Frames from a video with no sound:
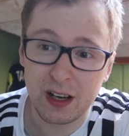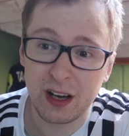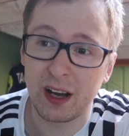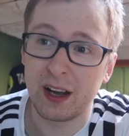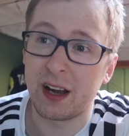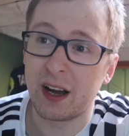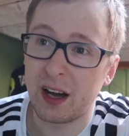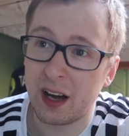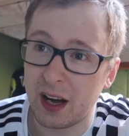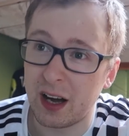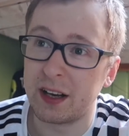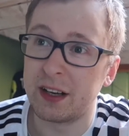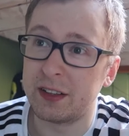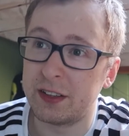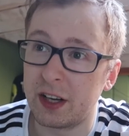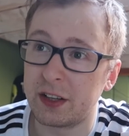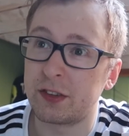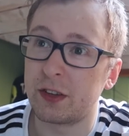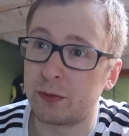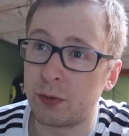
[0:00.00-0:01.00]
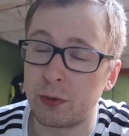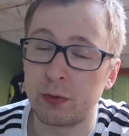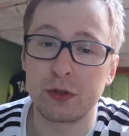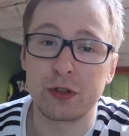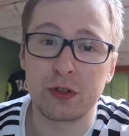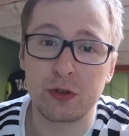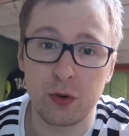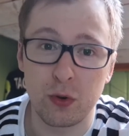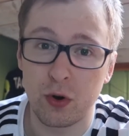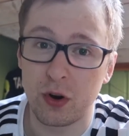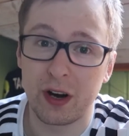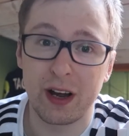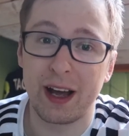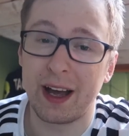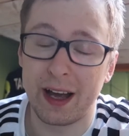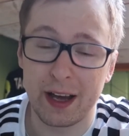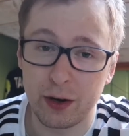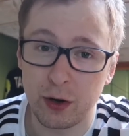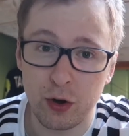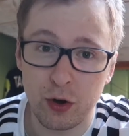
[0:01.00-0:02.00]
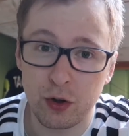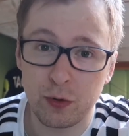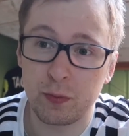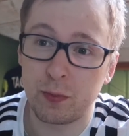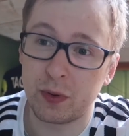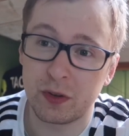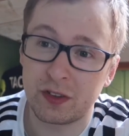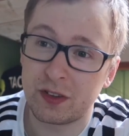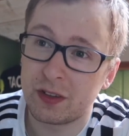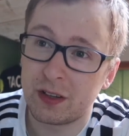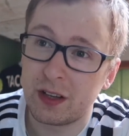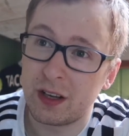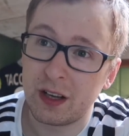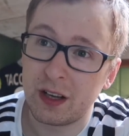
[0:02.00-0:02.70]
I highly doubt that we will score at all, but